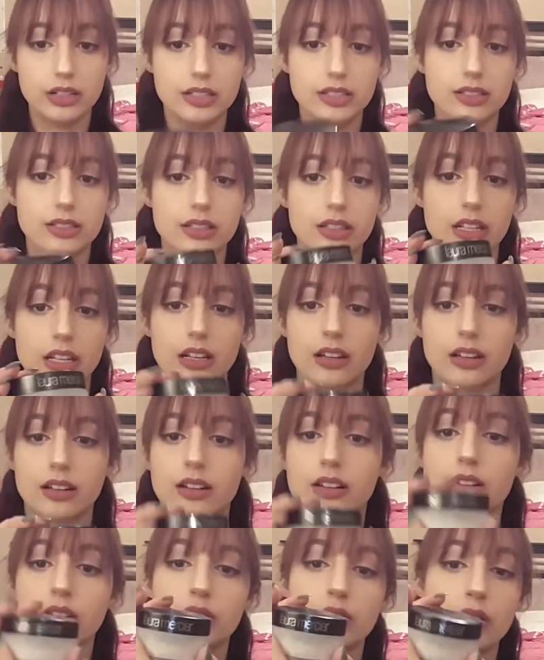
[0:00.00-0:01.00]
It's the
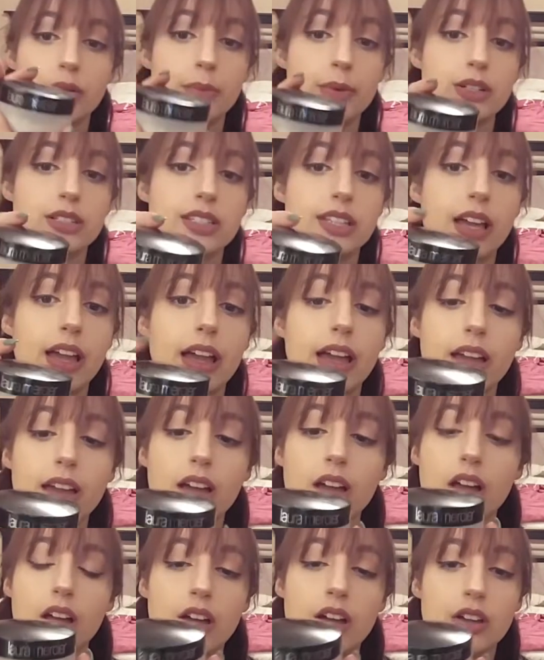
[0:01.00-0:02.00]
Laura Mercier
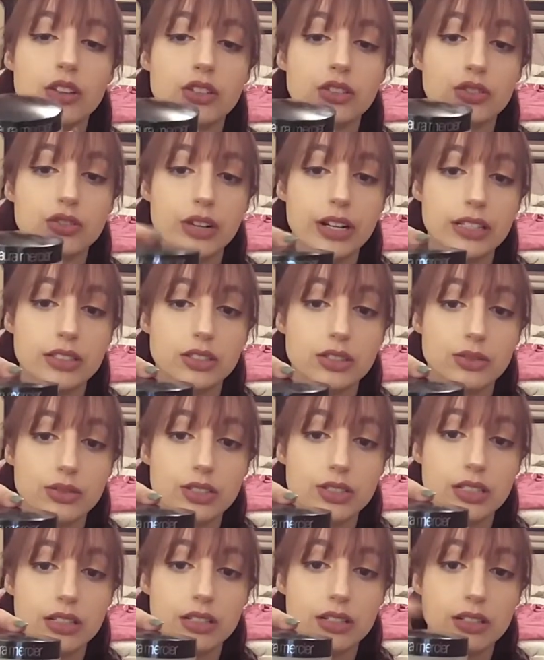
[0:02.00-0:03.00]

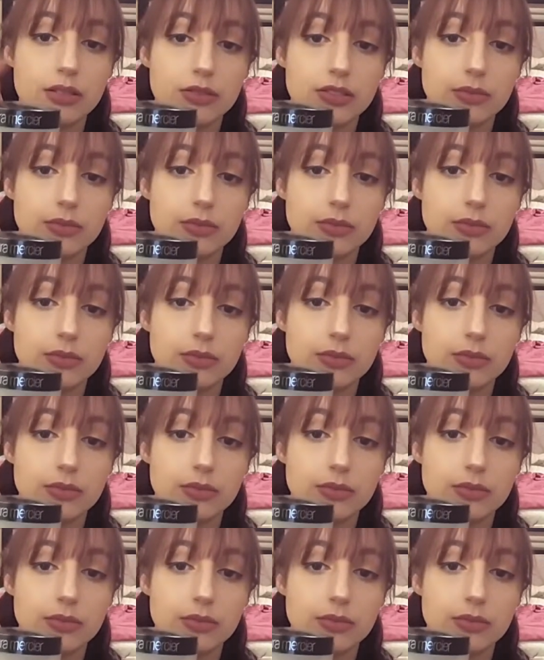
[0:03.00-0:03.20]
Translucent,